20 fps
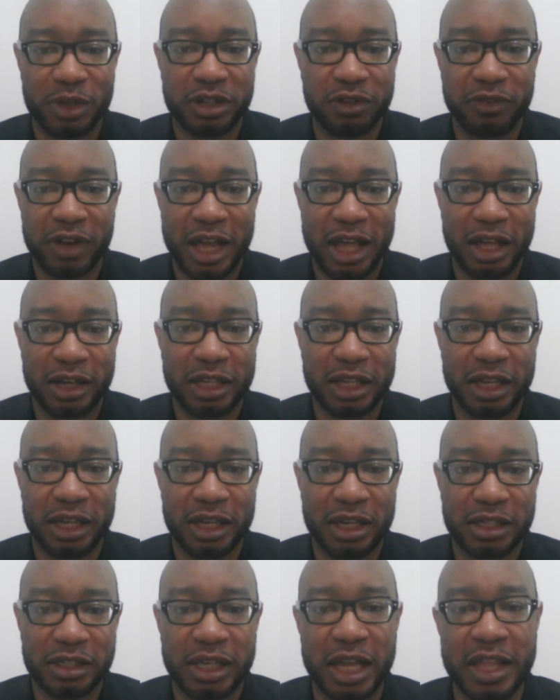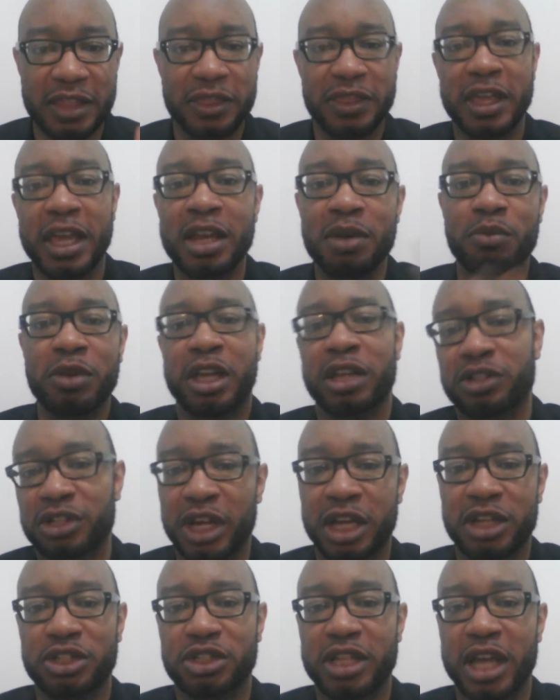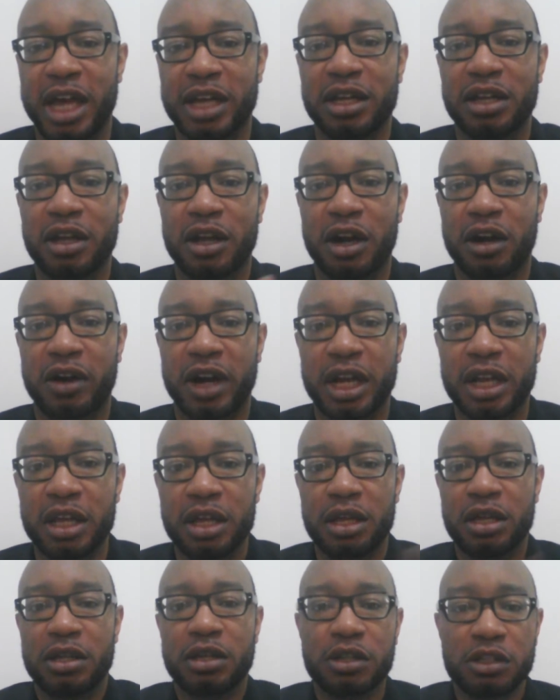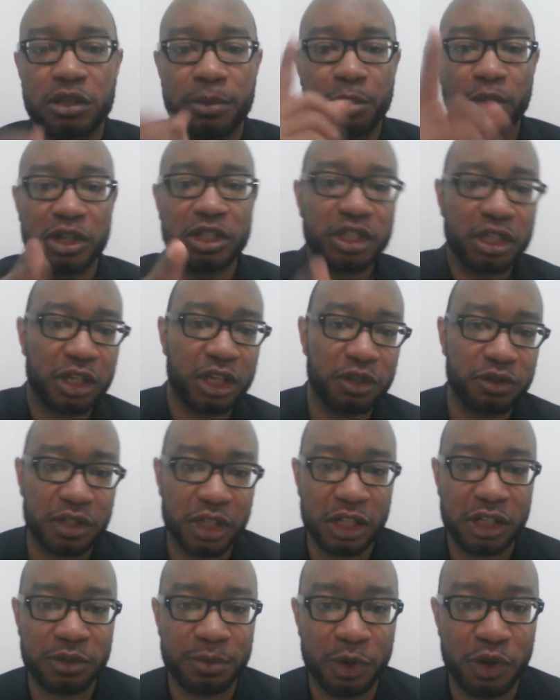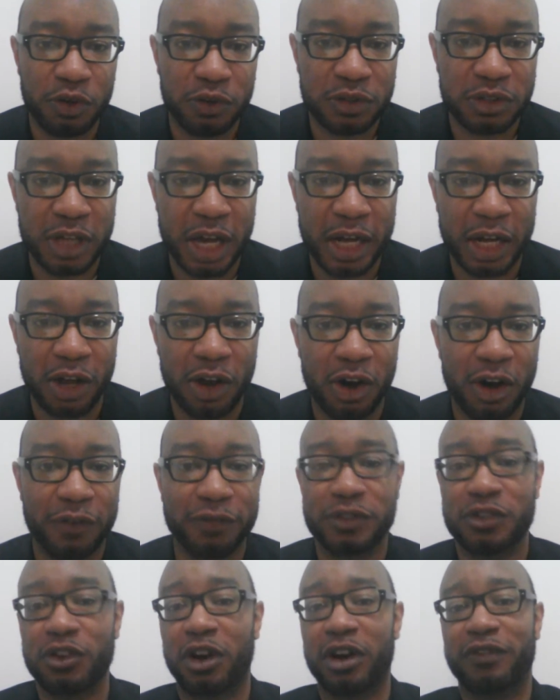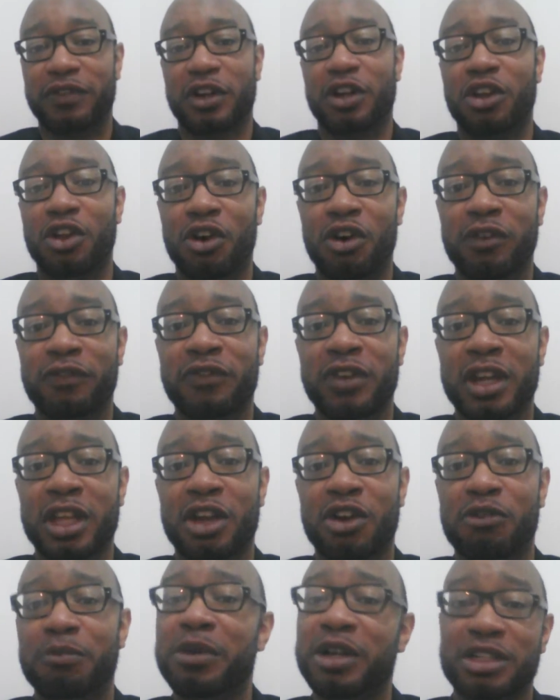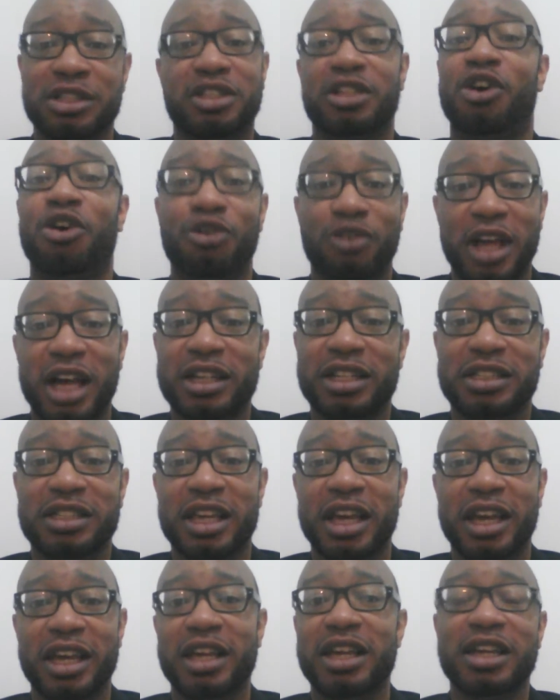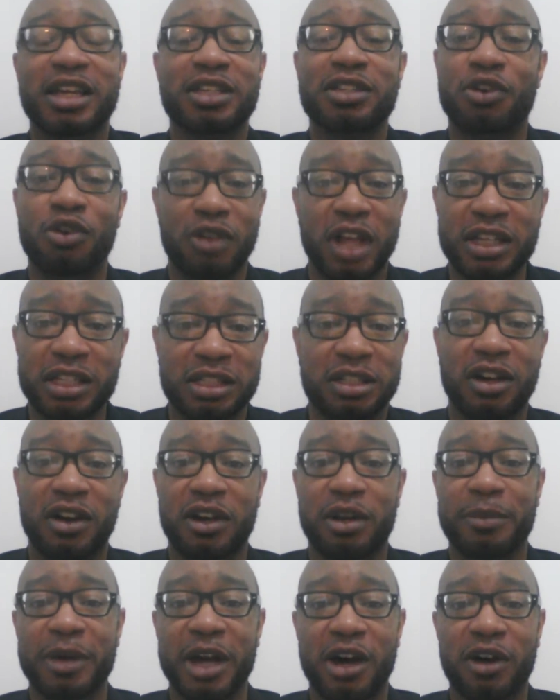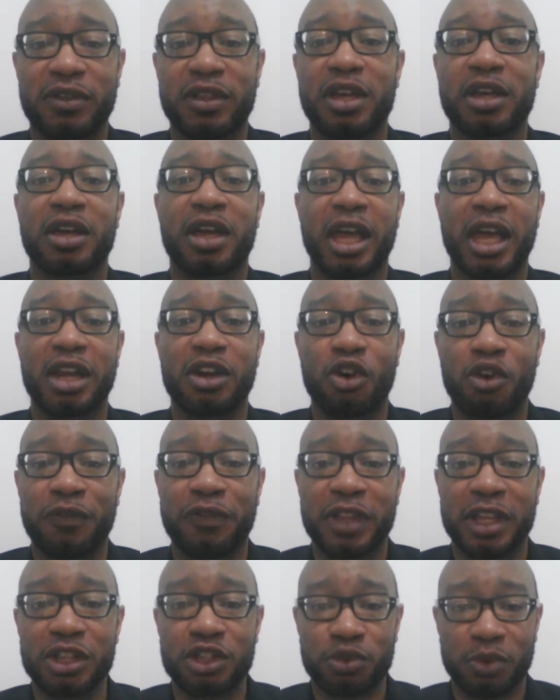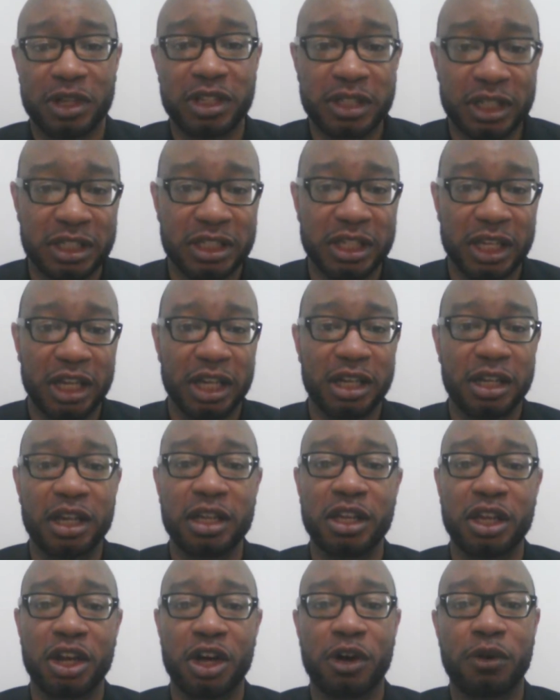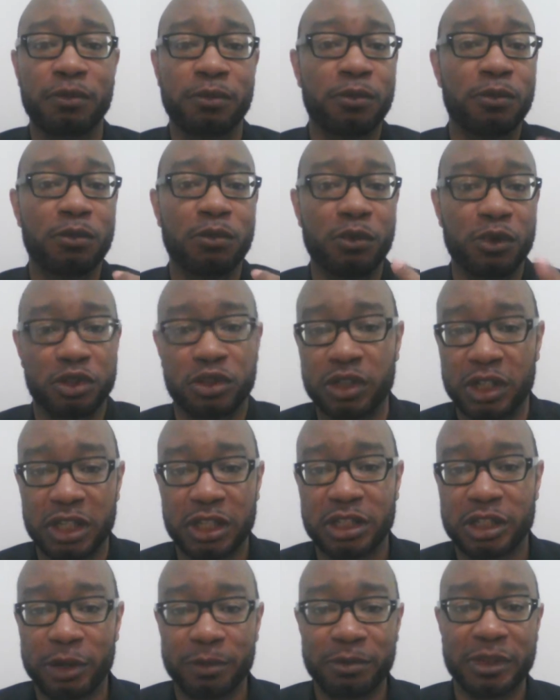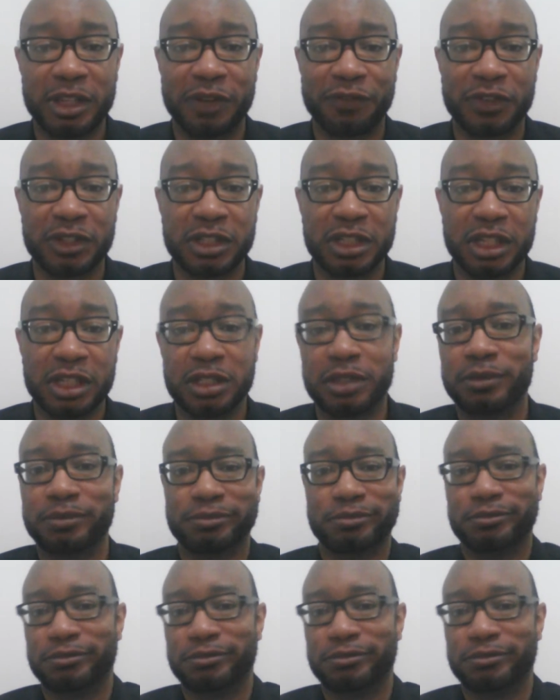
what the reality is, and then we can change that, all right? Your boy GQC Smooth signing off. Sorry for the long video, but it's just a whole lot to say. There's a whole lot to talk about. And hopefully 2016, we'll see some differences.